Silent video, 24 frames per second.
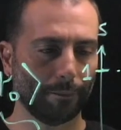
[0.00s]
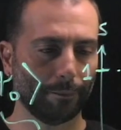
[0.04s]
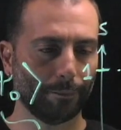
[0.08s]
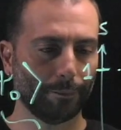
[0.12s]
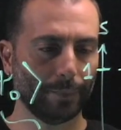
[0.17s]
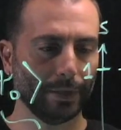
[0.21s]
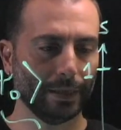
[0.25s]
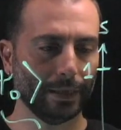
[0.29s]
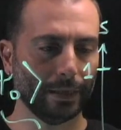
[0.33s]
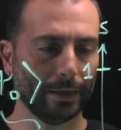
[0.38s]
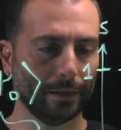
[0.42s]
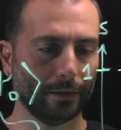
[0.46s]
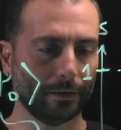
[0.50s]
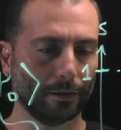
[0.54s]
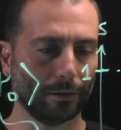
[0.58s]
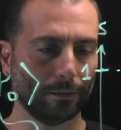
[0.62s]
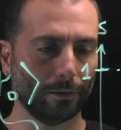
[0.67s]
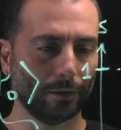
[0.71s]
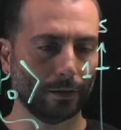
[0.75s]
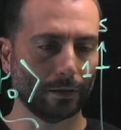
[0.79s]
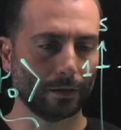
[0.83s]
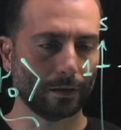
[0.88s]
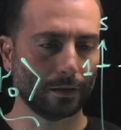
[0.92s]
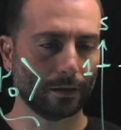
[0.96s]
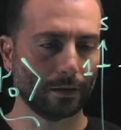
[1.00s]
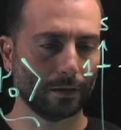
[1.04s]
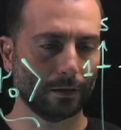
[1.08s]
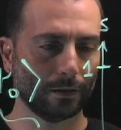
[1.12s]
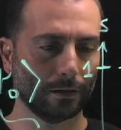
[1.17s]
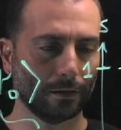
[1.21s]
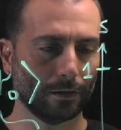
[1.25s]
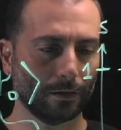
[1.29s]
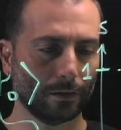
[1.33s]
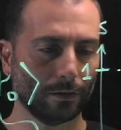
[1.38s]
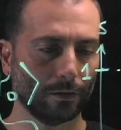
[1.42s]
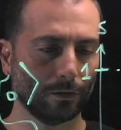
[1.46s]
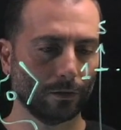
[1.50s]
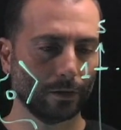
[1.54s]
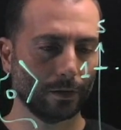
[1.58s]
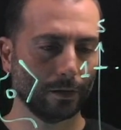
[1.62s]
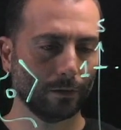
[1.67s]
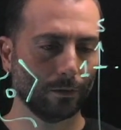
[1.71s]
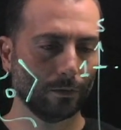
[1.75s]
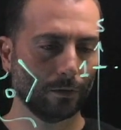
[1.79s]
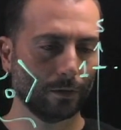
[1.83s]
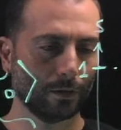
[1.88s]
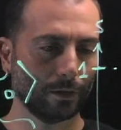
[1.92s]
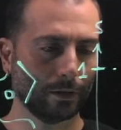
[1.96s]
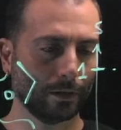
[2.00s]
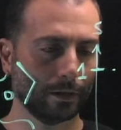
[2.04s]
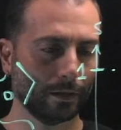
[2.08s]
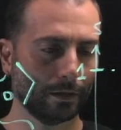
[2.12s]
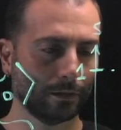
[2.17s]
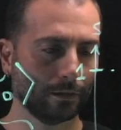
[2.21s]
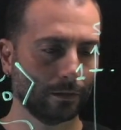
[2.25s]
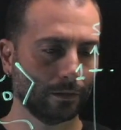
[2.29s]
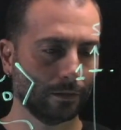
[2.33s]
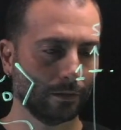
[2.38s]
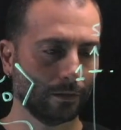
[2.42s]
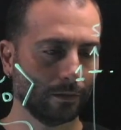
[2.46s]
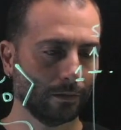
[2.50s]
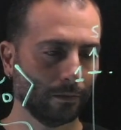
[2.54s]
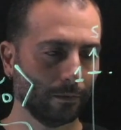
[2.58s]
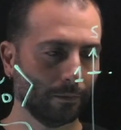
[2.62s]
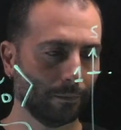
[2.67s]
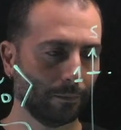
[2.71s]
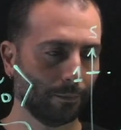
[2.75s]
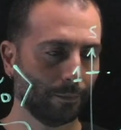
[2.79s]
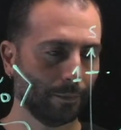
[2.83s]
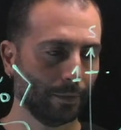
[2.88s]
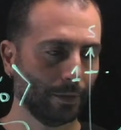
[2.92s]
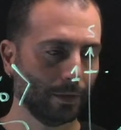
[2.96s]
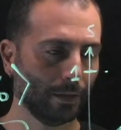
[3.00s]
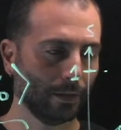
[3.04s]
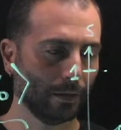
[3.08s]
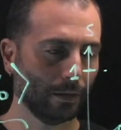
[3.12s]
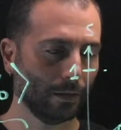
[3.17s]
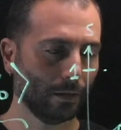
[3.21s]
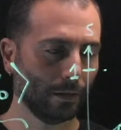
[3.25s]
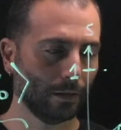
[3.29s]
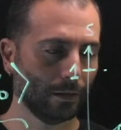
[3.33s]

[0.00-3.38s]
p intervals. So we will create p